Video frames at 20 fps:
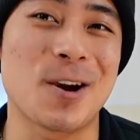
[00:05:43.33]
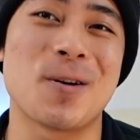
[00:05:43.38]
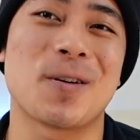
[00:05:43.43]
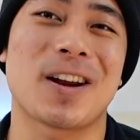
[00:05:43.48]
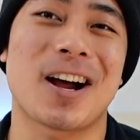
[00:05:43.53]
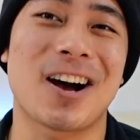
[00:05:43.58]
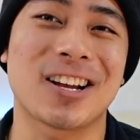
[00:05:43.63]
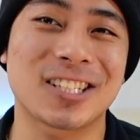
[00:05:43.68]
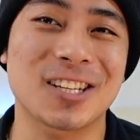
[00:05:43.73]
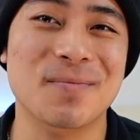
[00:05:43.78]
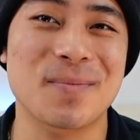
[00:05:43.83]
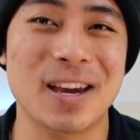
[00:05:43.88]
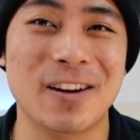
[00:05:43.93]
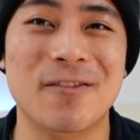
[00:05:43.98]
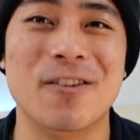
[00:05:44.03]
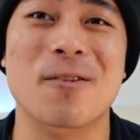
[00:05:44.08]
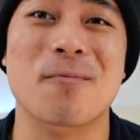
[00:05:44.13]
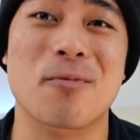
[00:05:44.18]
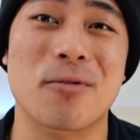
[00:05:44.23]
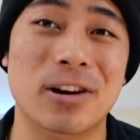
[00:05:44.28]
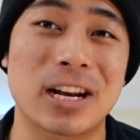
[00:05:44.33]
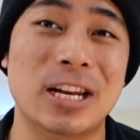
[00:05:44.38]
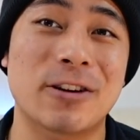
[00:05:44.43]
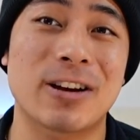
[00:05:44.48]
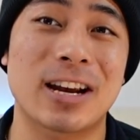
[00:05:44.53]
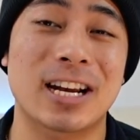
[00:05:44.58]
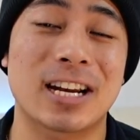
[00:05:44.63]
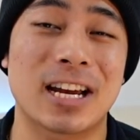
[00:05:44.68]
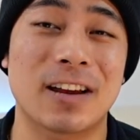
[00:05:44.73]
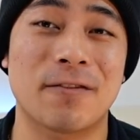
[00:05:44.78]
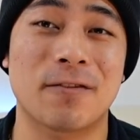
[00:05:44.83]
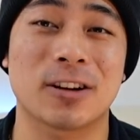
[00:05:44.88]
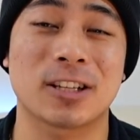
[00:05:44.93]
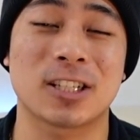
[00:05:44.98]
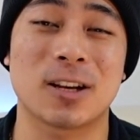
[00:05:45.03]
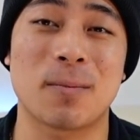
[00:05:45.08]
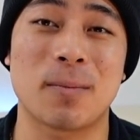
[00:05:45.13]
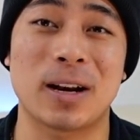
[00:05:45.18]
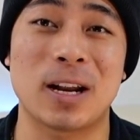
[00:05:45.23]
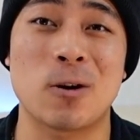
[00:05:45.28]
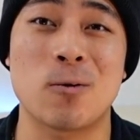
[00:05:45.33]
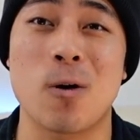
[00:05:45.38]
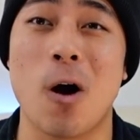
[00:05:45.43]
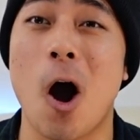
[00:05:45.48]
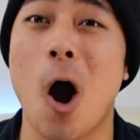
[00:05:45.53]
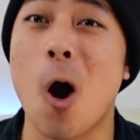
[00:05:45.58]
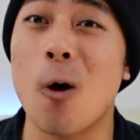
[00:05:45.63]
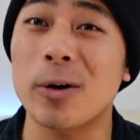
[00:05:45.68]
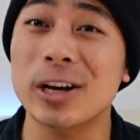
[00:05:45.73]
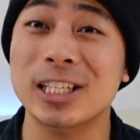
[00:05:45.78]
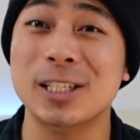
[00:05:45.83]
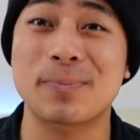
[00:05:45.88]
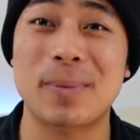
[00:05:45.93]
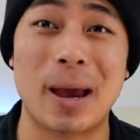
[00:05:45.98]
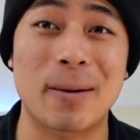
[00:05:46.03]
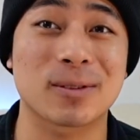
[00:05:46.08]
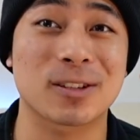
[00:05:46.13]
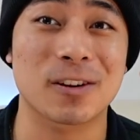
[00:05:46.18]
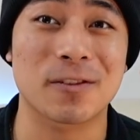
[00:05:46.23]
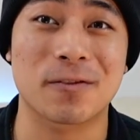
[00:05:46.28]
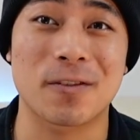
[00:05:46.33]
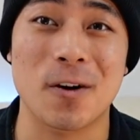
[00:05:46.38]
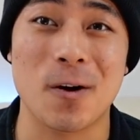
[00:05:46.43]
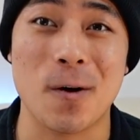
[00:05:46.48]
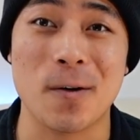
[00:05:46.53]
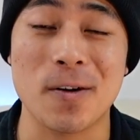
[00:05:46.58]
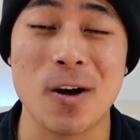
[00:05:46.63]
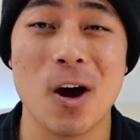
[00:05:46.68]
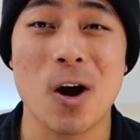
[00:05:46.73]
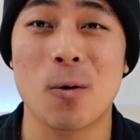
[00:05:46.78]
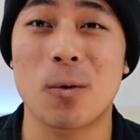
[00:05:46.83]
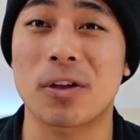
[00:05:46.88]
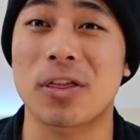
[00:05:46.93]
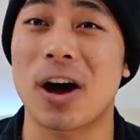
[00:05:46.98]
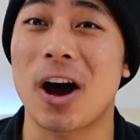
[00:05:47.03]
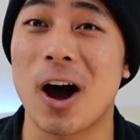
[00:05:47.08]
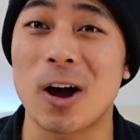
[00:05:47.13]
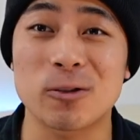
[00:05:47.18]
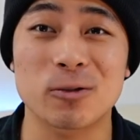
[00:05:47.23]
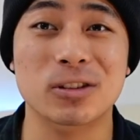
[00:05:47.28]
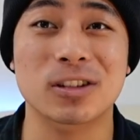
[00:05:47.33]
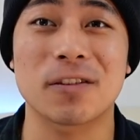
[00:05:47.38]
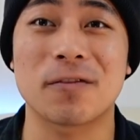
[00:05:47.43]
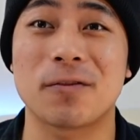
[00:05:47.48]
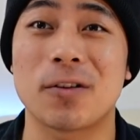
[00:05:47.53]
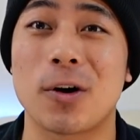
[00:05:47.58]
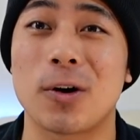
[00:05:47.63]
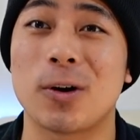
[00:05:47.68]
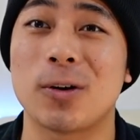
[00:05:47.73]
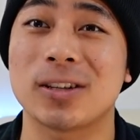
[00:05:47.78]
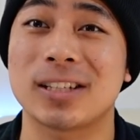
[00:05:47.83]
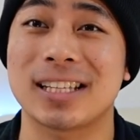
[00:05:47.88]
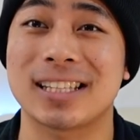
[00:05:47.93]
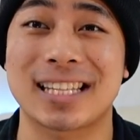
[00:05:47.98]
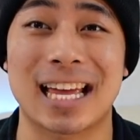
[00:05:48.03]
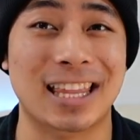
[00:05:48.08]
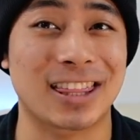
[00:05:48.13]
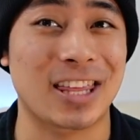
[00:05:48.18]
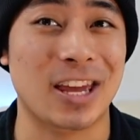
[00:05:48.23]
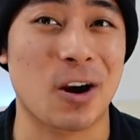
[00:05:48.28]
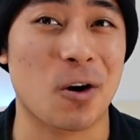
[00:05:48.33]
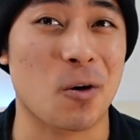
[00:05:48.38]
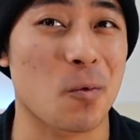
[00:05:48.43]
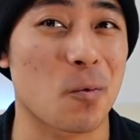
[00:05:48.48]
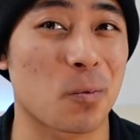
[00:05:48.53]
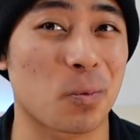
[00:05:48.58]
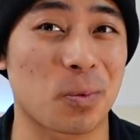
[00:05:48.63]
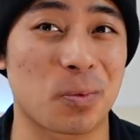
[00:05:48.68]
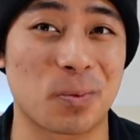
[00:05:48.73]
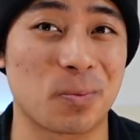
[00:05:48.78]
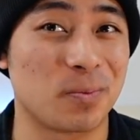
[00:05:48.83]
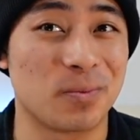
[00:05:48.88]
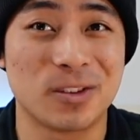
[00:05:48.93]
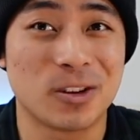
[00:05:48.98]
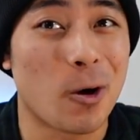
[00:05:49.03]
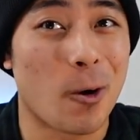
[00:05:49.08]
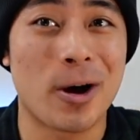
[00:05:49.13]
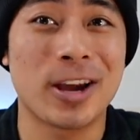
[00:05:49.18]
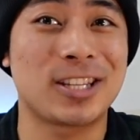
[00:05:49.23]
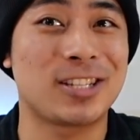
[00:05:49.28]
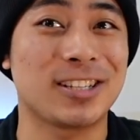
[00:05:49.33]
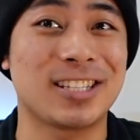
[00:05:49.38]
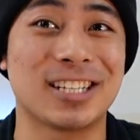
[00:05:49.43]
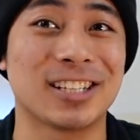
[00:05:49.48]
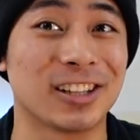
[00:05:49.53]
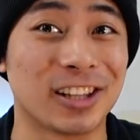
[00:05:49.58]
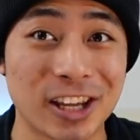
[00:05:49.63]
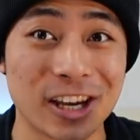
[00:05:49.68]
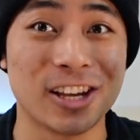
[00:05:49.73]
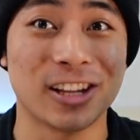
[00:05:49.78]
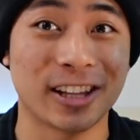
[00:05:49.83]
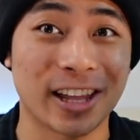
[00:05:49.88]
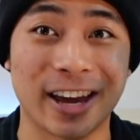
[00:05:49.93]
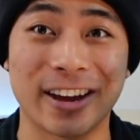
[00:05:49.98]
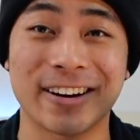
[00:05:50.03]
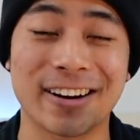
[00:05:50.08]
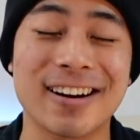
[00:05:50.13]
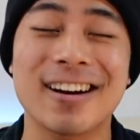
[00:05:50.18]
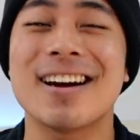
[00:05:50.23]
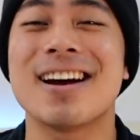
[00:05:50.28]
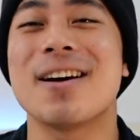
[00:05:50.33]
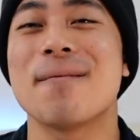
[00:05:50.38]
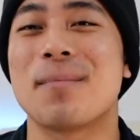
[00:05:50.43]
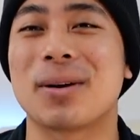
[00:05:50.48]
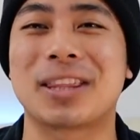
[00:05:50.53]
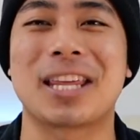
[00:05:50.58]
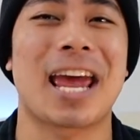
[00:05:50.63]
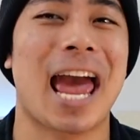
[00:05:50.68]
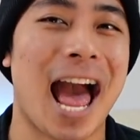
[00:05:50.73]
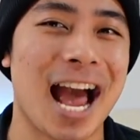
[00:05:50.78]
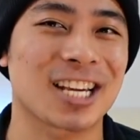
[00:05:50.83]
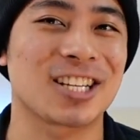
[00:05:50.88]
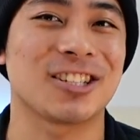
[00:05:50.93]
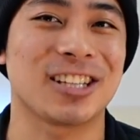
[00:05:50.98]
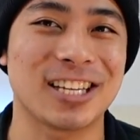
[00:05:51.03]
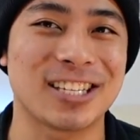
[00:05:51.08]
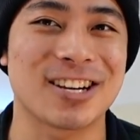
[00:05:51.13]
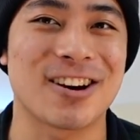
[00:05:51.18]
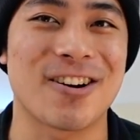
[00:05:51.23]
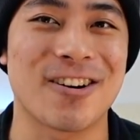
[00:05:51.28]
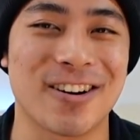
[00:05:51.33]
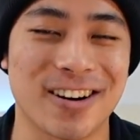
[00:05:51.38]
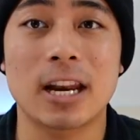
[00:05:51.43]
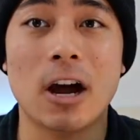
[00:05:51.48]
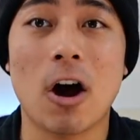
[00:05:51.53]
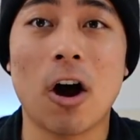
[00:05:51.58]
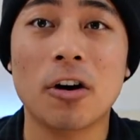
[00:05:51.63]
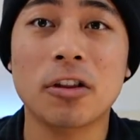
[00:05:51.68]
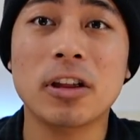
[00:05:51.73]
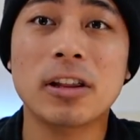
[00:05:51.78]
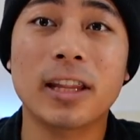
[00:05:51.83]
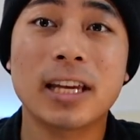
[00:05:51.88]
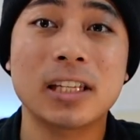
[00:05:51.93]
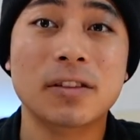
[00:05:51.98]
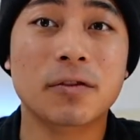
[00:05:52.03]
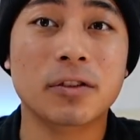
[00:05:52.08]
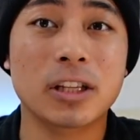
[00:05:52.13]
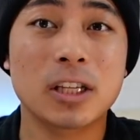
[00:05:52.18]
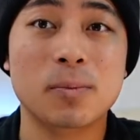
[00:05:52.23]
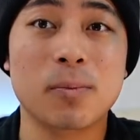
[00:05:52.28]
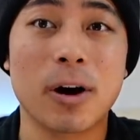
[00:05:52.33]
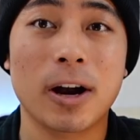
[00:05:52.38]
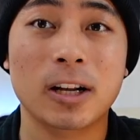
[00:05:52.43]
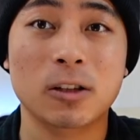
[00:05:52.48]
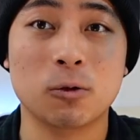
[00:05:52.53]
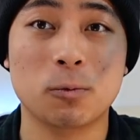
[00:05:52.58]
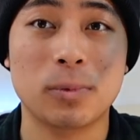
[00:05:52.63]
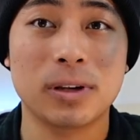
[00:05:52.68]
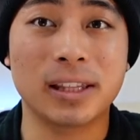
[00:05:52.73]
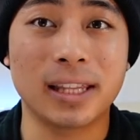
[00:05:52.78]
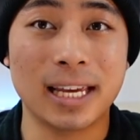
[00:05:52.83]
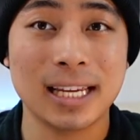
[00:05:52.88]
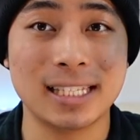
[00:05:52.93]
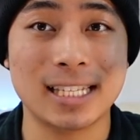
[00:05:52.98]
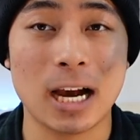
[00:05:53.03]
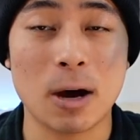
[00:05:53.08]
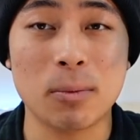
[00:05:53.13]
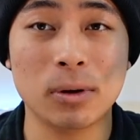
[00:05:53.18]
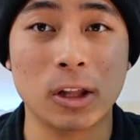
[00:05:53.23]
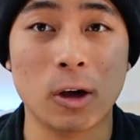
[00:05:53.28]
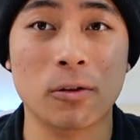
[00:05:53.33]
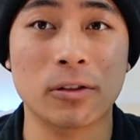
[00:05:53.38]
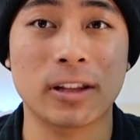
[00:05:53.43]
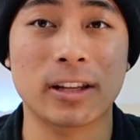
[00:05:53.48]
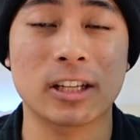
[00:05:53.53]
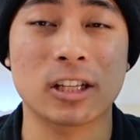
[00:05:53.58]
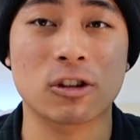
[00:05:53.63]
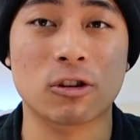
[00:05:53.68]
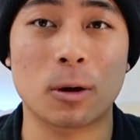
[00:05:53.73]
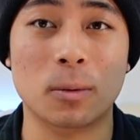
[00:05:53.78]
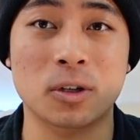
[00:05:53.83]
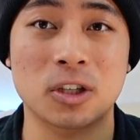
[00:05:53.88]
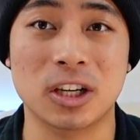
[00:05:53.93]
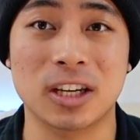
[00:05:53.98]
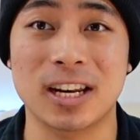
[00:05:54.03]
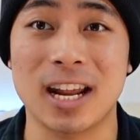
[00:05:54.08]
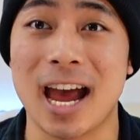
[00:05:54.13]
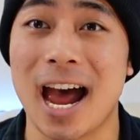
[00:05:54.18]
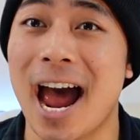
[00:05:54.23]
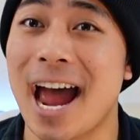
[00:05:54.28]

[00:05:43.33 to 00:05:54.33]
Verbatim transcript: It would also make for a pretty great gift for somebody who always spams their phone with hundreds of photos that they are going to delete later, but they actually don't. Now, all the links for these products will be linked down below in the description.